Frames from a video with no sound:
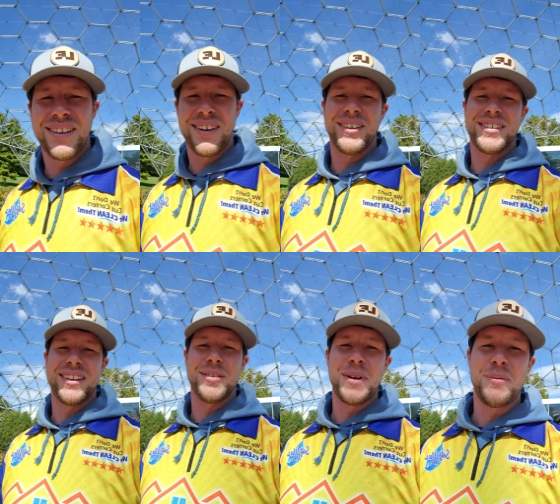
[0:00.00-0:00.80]
You know, it's not
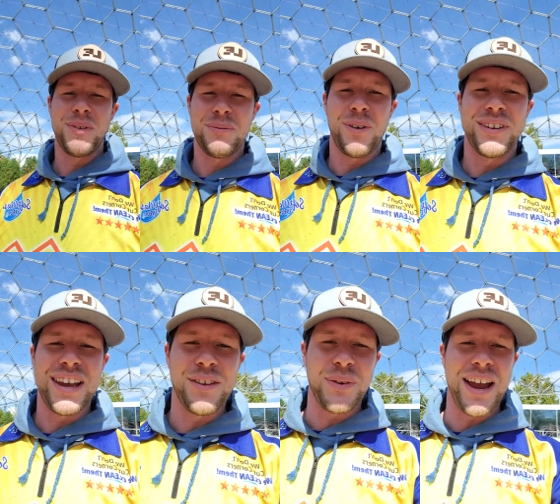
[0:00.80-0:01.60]
too many more
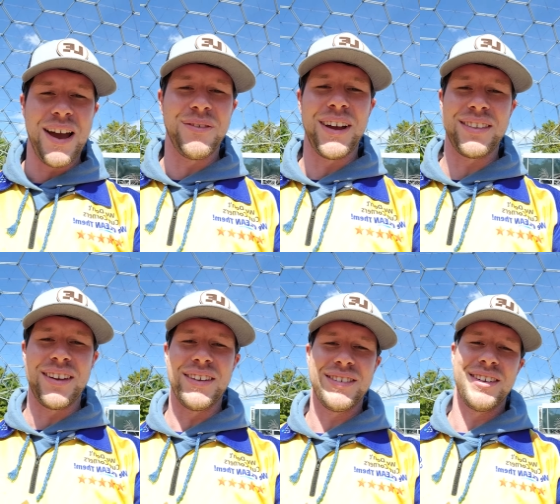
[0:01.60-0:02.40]
days we have like
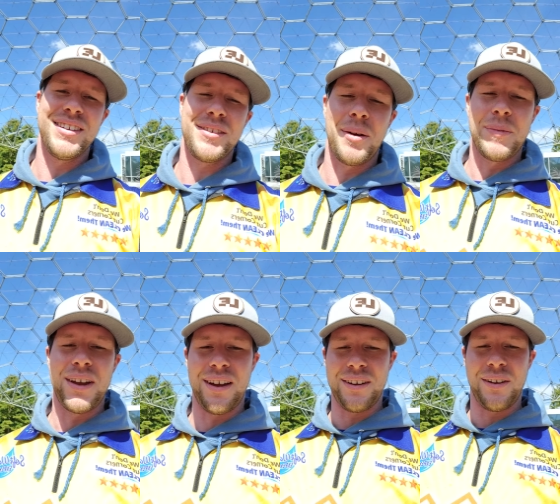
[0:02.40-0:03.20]
this. It's gonna be
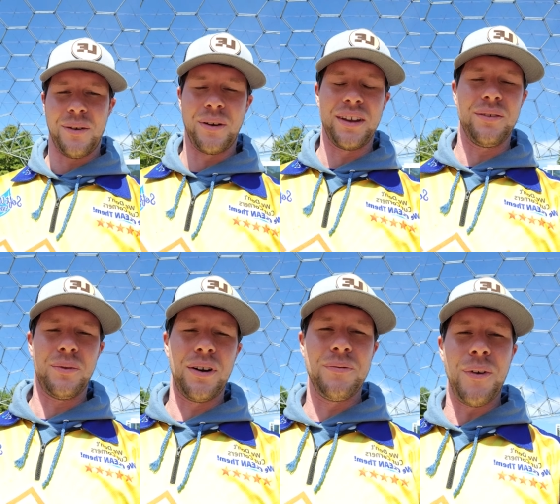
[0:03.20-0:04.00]
uh, going,
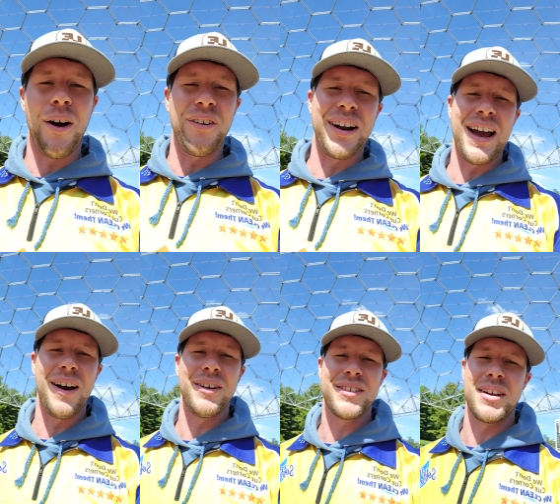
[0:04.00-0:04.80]
we're in fall right now
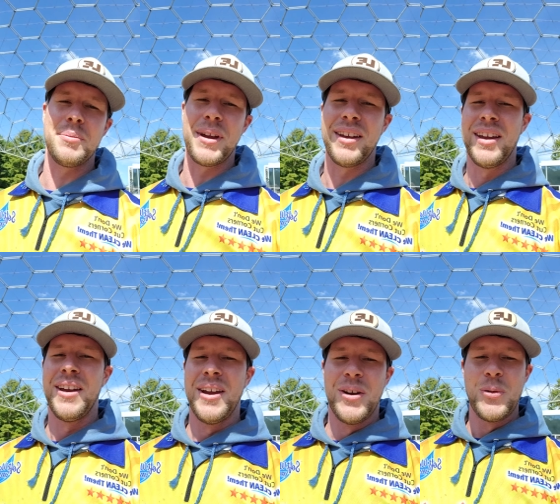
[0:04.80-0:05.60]
and it's gonna be
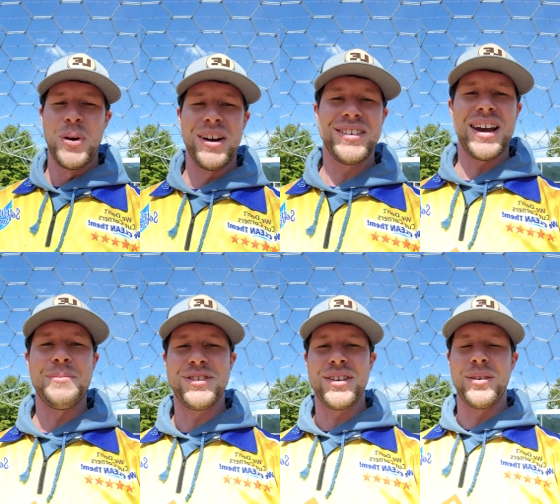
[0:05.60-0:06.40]
wintertime
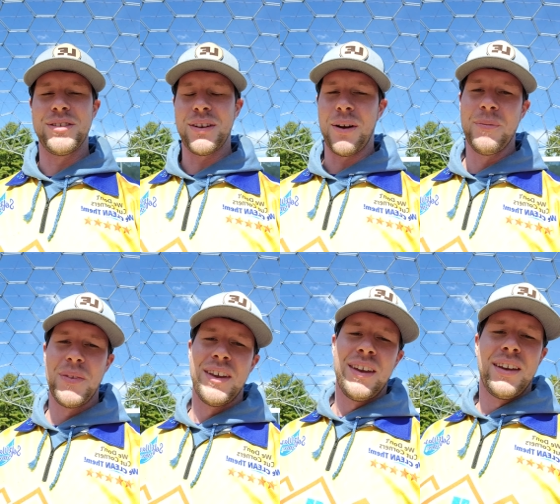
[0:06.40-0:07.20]
soon. So
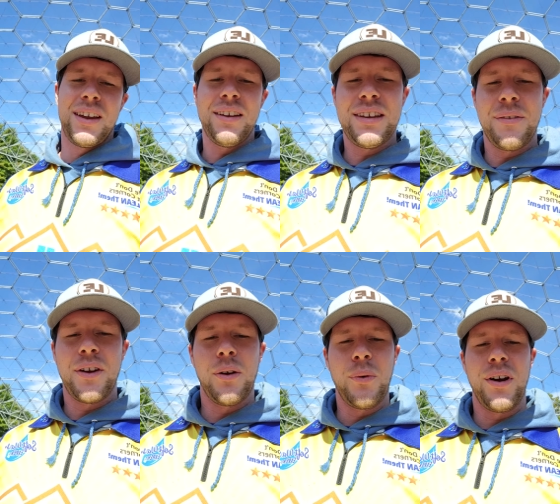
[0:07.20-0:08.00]
guys have a
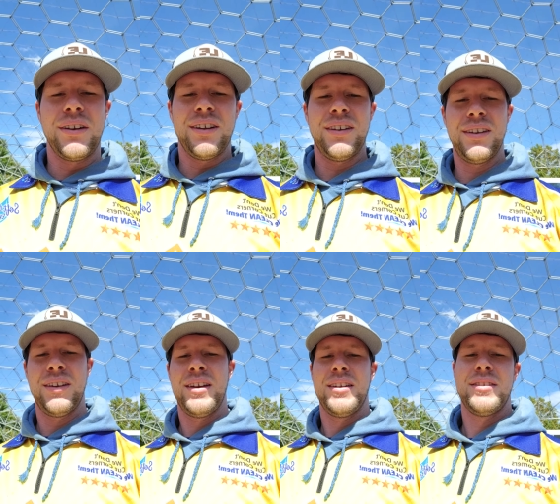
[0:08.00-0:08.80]
good one.
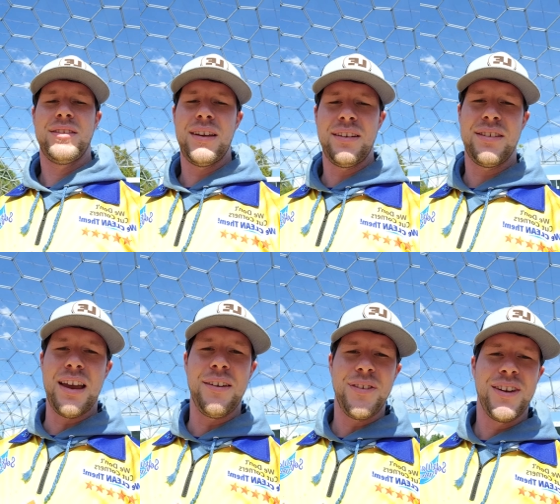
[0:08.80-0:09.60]
Stay
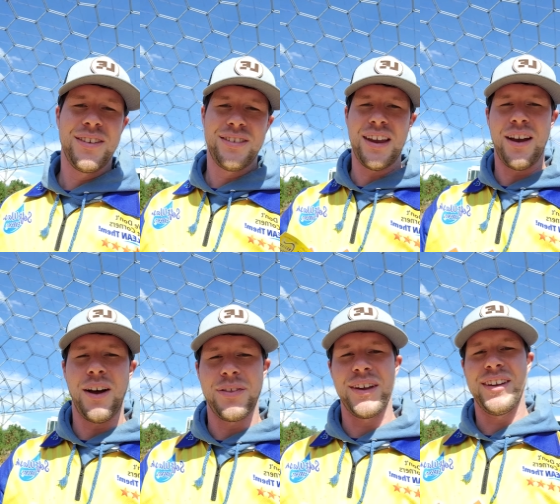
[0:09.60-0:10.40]
safe, stay
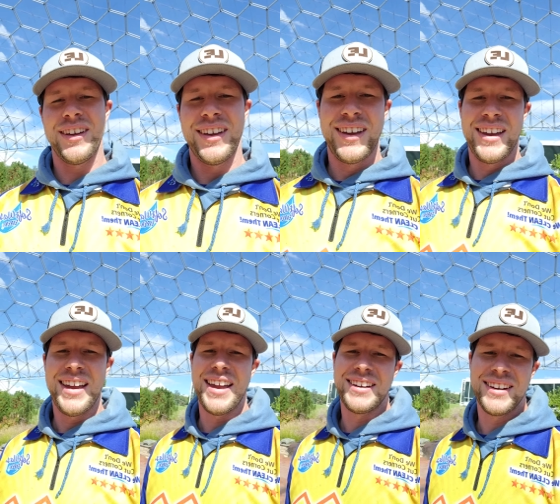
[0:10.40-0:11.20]
healthy,
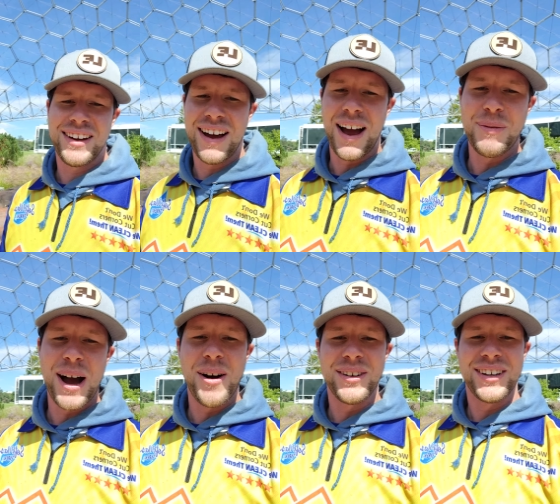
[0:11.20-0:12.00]
and uh, I'm
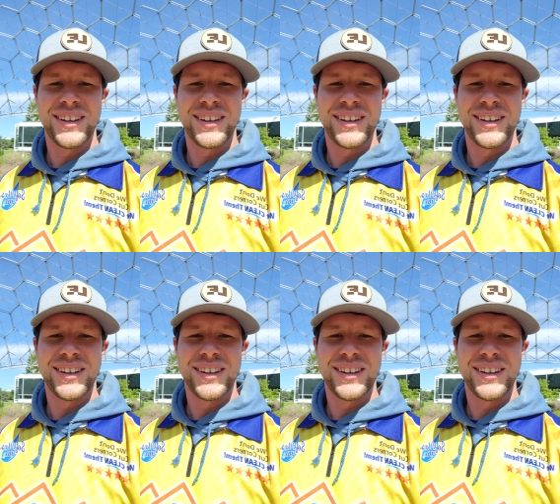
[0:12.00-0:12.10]
out.